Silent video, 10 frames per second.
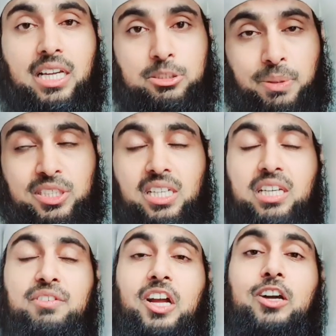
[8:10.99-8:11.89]
especially
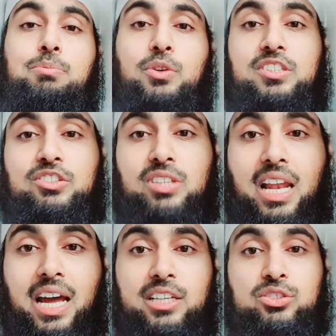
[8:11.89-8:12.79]
given how important
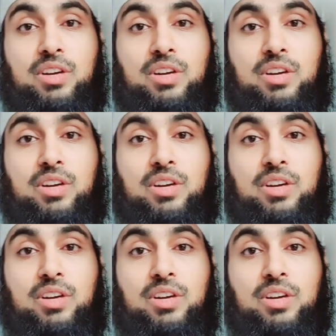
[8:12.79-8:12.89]
salah is.